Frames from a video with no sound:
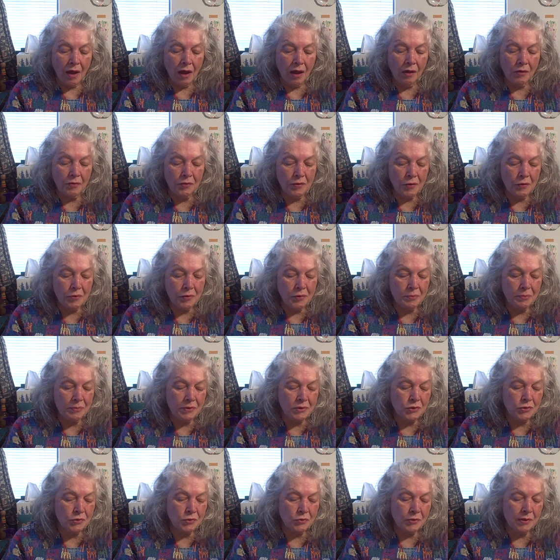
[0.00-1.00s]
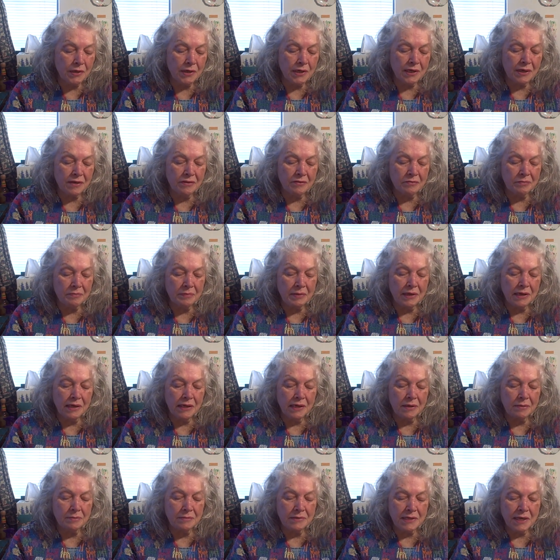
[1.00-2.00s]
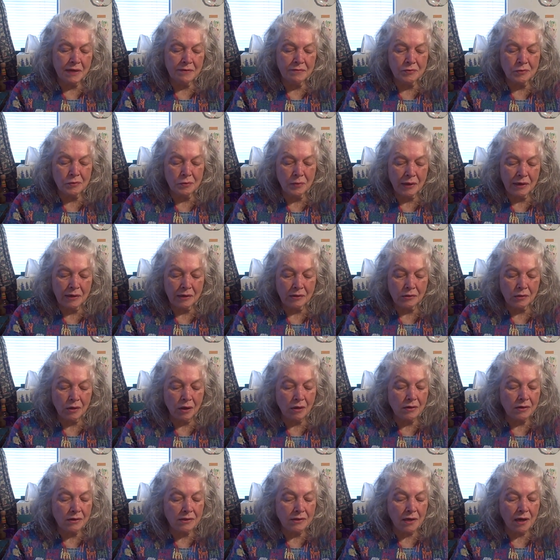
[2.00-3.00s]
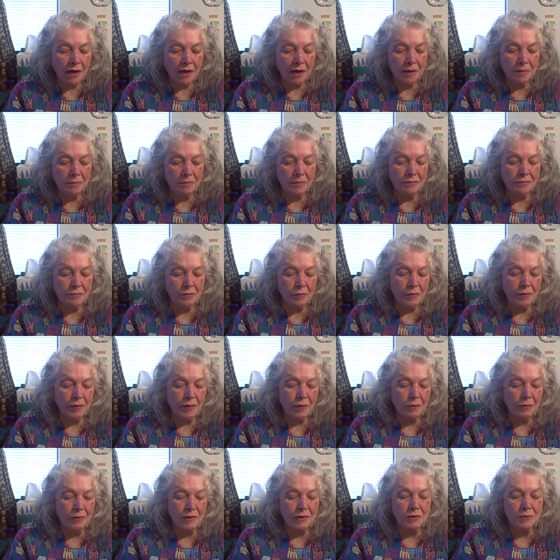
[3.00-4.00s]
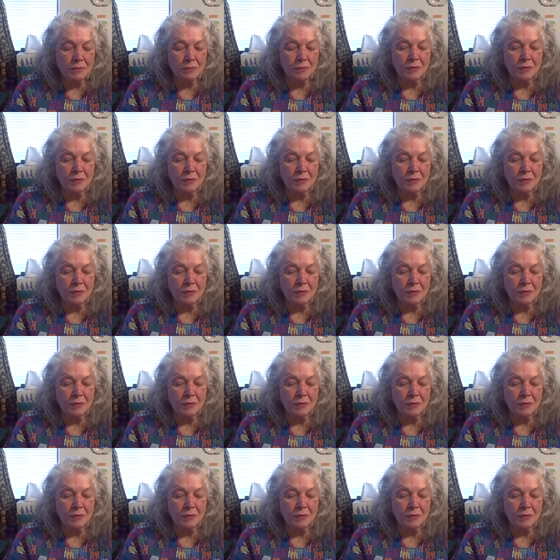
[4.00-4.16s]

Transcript: Although the majority of mediums have to wait a long time before they reach